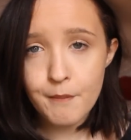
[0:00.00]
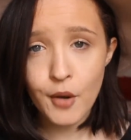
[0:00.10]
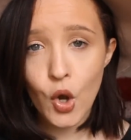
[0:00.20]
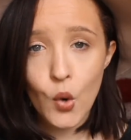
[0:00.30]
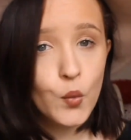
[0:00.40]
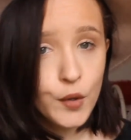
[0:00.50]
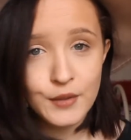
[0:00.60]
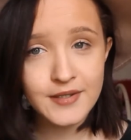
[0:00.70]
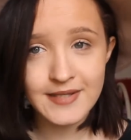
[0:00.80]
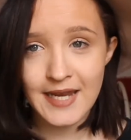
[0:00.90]
But we
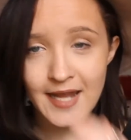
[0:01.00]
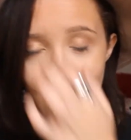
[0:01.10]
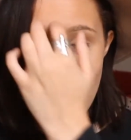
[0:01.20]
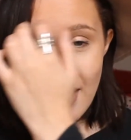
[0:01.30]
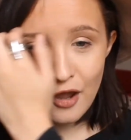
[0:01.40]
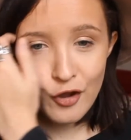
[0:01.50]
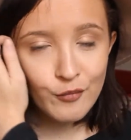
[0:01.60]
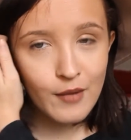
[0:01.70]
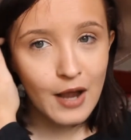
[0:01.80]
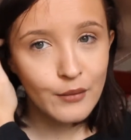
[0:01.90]
will see.
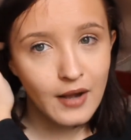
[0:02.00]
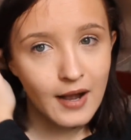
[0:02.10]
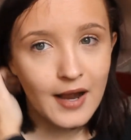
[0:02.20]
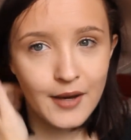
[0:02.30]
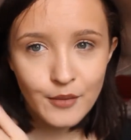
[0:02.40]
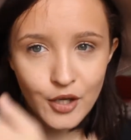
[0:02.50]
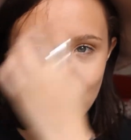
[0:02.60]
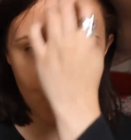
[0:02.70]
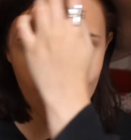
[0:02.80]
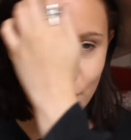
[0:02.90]
I am
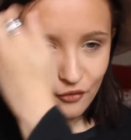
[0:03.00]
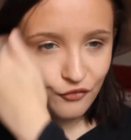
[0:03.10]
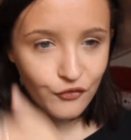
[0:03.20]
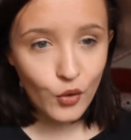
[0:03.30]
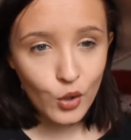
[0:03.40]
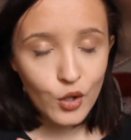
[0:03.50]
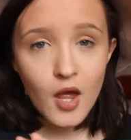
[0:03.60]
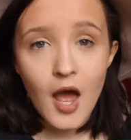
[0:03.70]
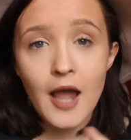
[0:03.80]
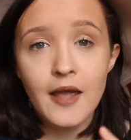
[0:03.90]
gonna do full.
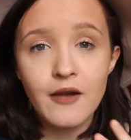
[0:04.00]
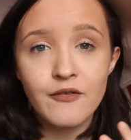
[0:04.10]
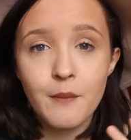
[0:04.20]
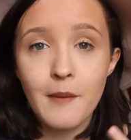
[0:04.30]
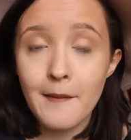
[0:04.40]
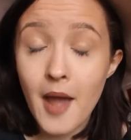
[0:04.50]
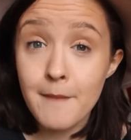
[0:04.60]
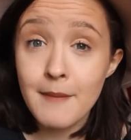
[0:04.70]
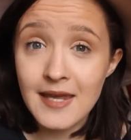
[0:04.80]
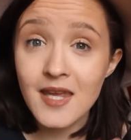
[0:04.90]

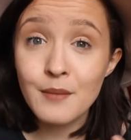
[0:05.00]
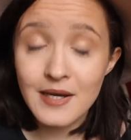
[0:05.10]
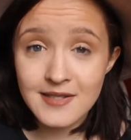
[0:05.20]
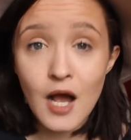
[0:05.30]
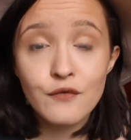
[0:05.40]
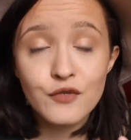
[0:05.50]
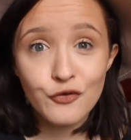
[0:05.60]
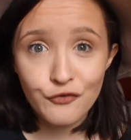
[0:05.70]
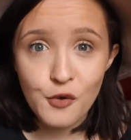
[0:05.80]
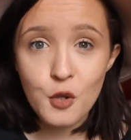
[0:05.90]
I'm making myself
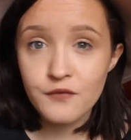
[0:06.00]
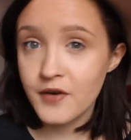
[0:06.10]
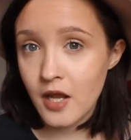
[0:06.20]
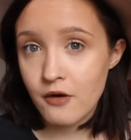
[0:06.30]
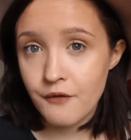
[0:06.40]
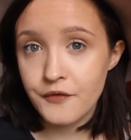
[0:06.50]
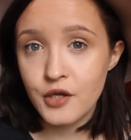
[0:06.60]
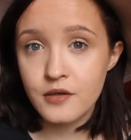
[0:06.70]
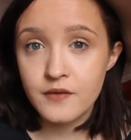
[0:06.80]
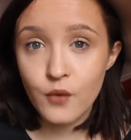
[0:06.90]
do full video
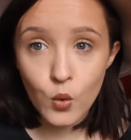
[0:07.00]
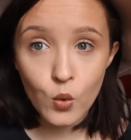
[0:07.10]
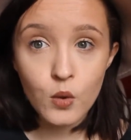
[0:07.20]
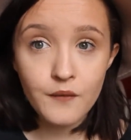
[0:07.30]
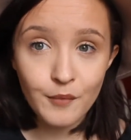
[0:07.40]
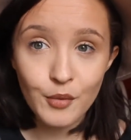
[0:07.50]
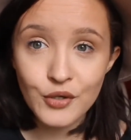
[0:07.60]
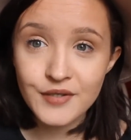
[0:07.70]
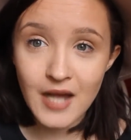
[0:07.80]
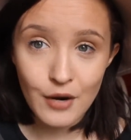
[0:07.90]
reviews of all of the
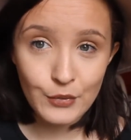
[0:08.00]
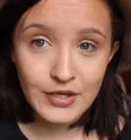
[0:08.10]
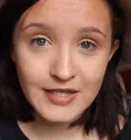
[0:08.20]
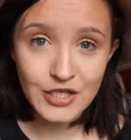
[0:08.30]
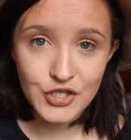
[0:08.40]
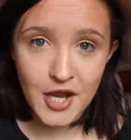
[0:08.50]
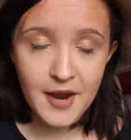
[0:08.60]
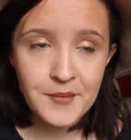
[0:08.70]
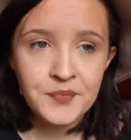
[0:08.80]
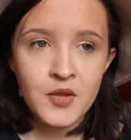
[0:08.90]
books that I read this year.